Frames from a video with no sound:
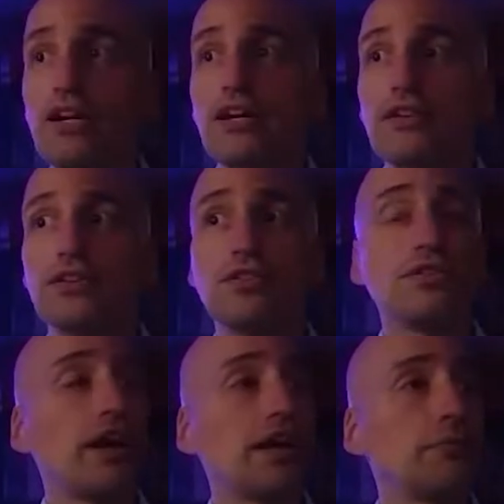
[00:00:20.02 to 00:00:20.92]
There's a
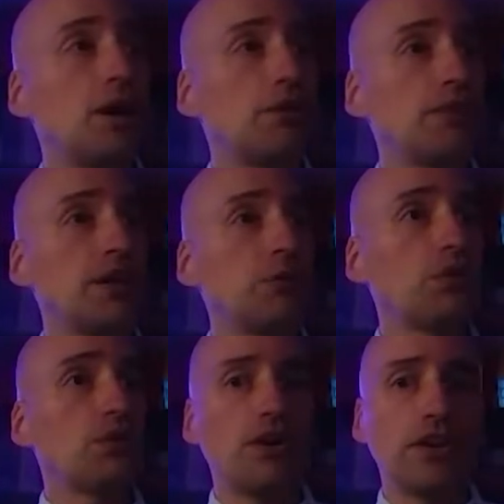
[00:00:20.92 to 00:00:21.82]
slide about me. We'll
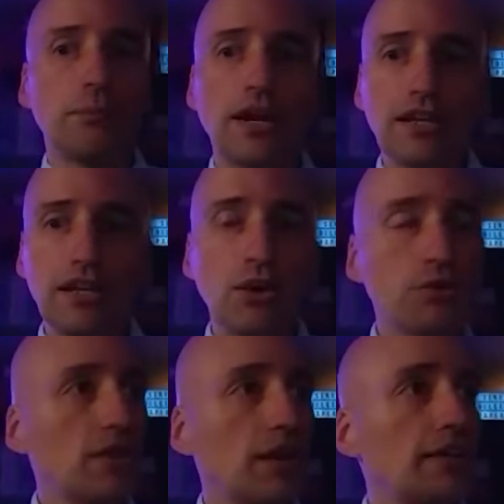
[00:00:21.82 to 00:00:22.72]
call that my ego
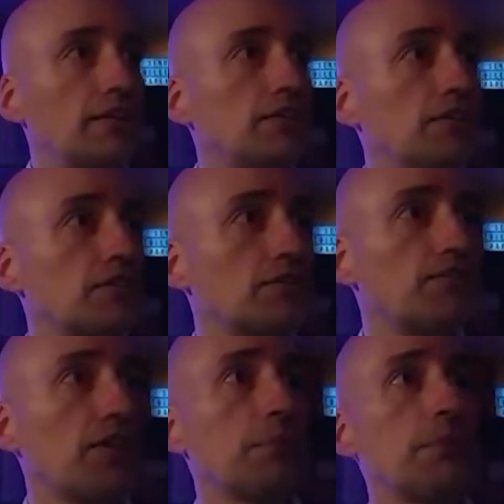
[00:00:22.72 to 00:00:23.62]
slide. Just
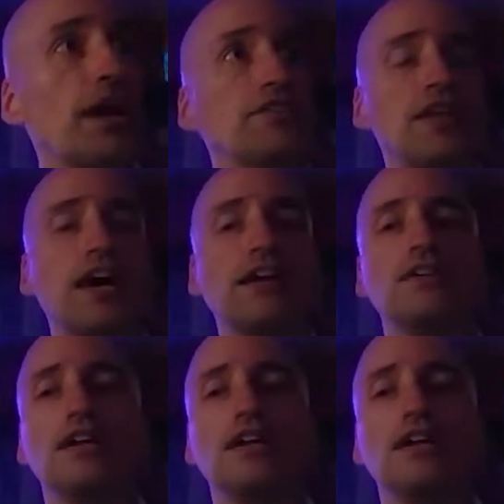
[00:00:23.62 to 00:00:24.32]
fly past that.